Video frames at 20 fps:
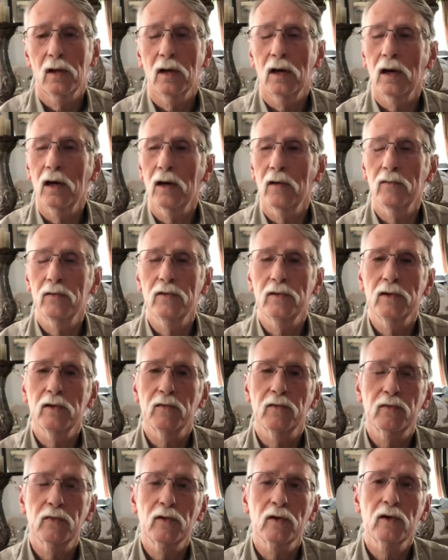of the
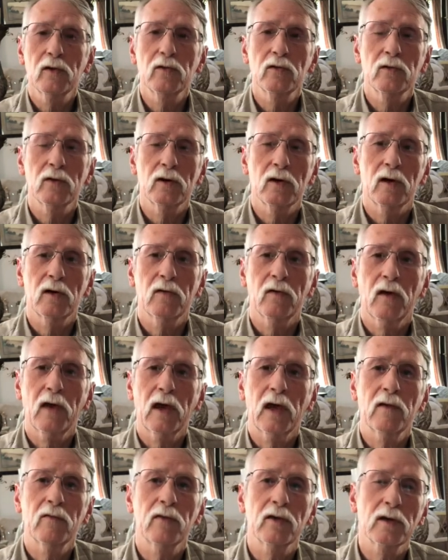fruit of
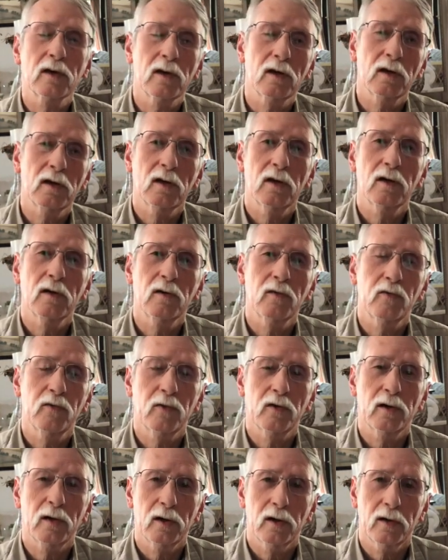having a love
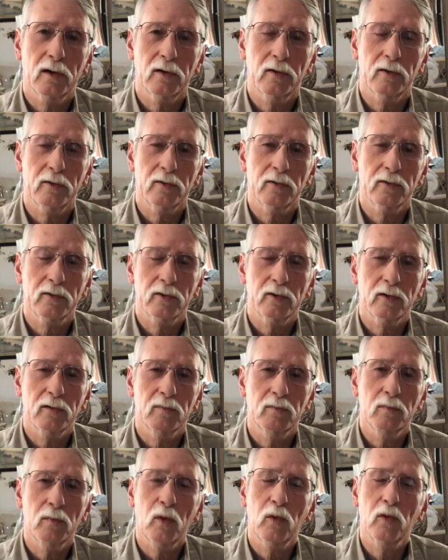for others,
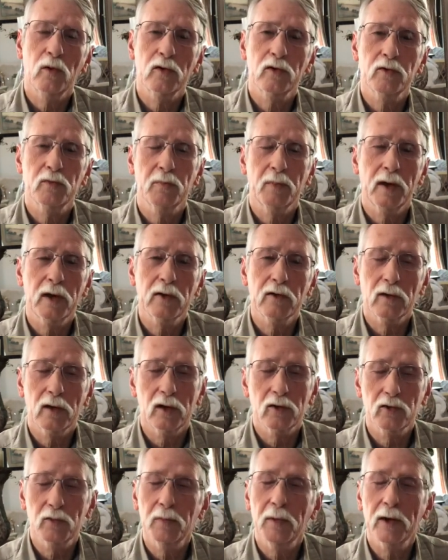
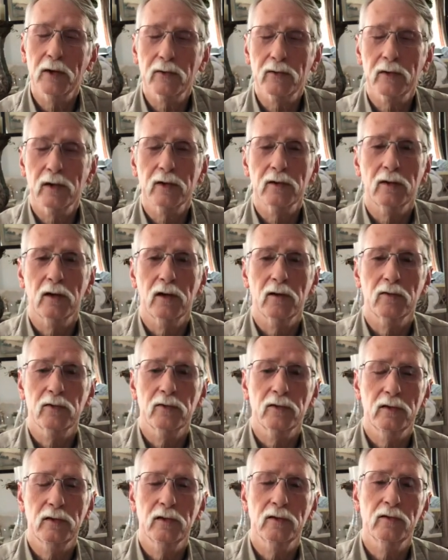especially
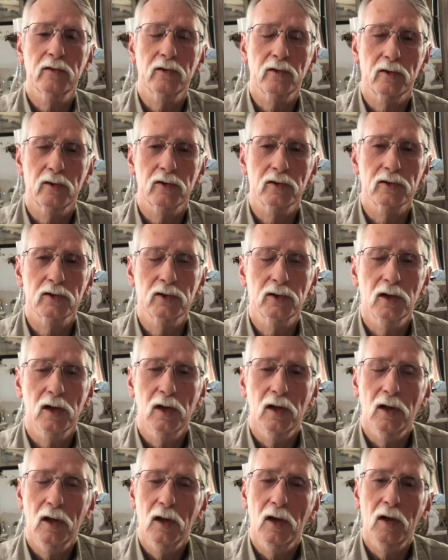those in the church,
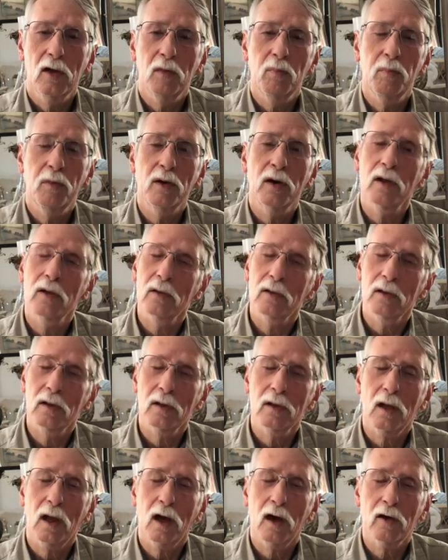but
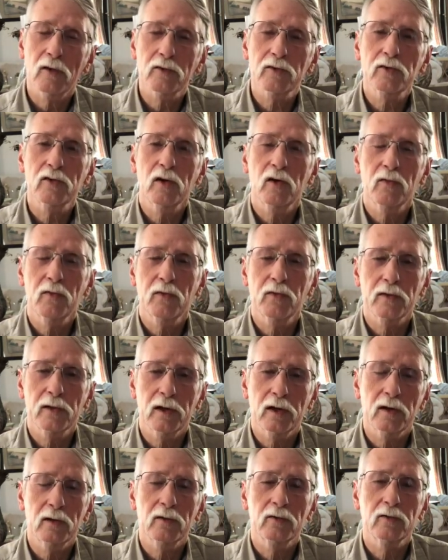also for
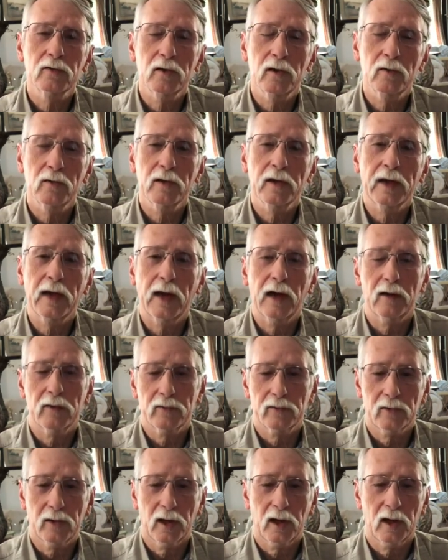those on the
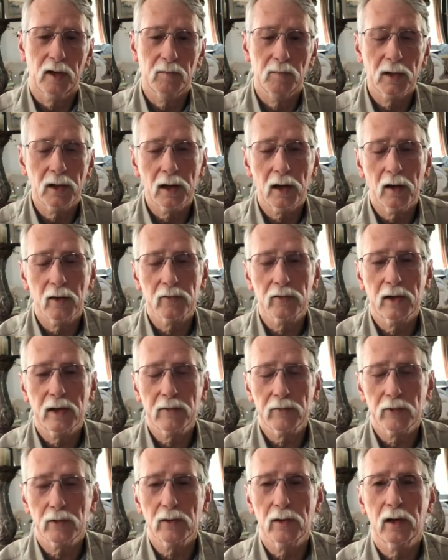outside, because
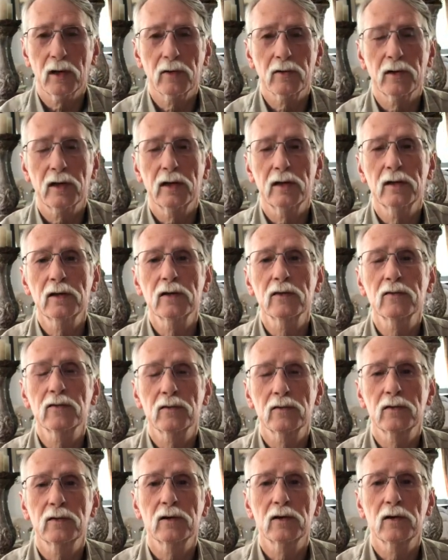after all, that
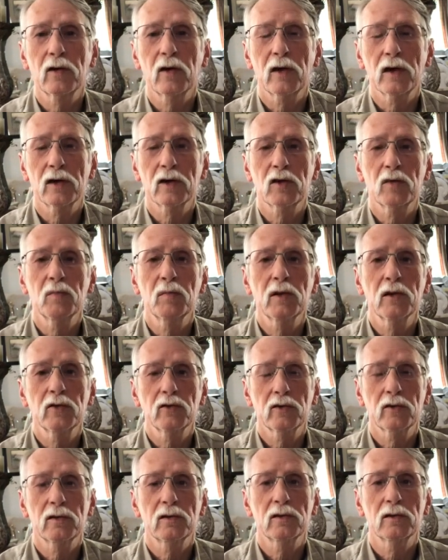is the Great
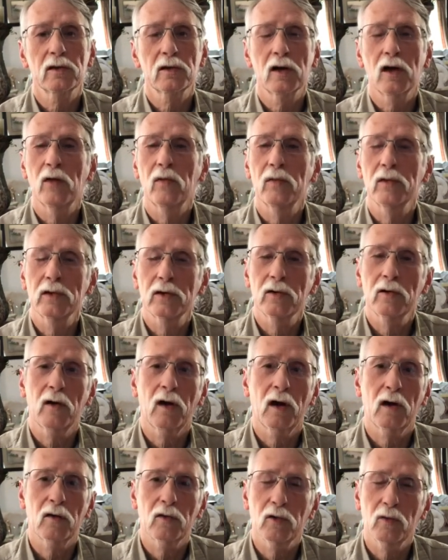Commission, to go into
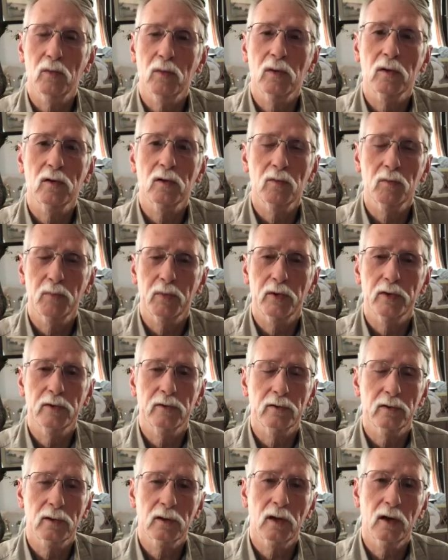all the world and
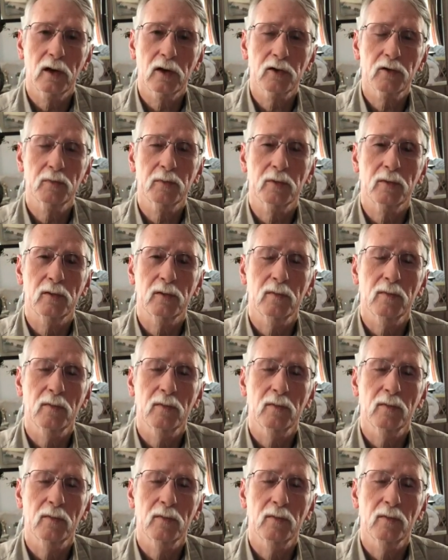preach the gospel.